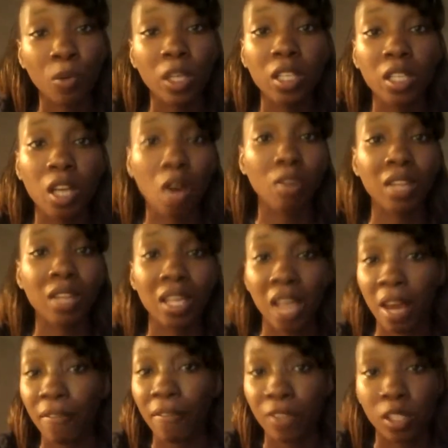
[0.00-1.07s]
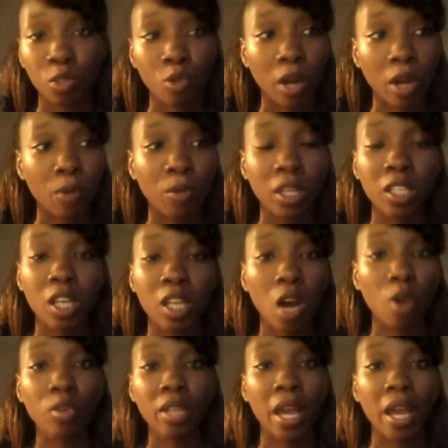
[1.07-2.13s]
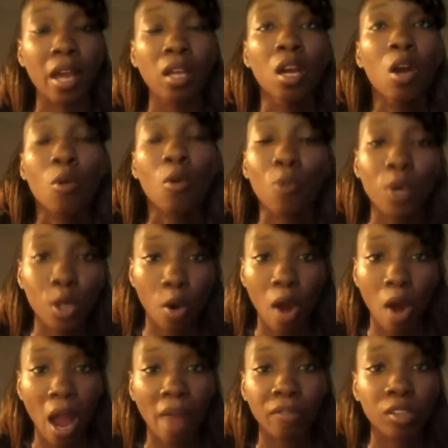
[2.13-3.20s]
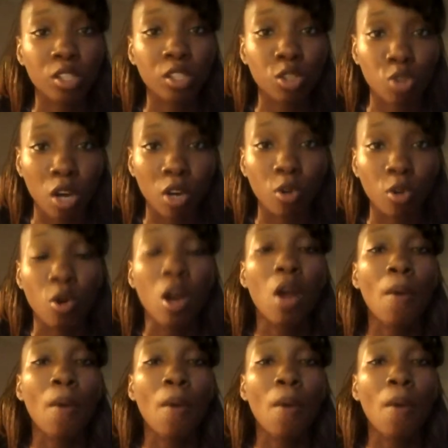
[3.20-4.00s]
We know that life is great. We know that we don't have to struggle,